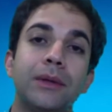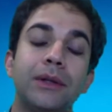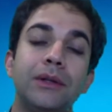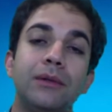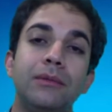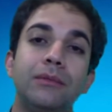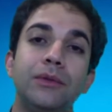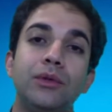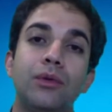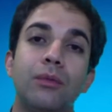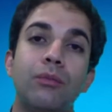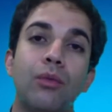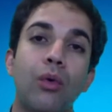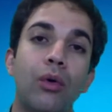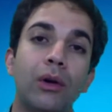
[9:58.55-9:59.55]
you're
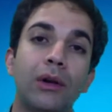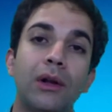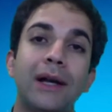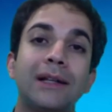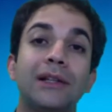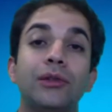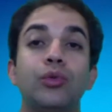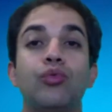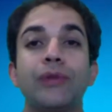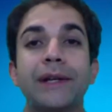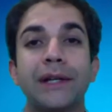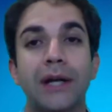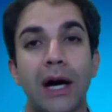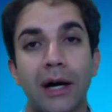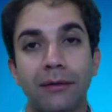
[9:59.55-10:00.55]
more likely to
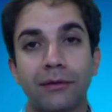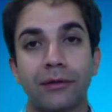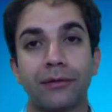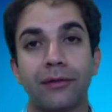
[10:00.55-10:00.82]
recover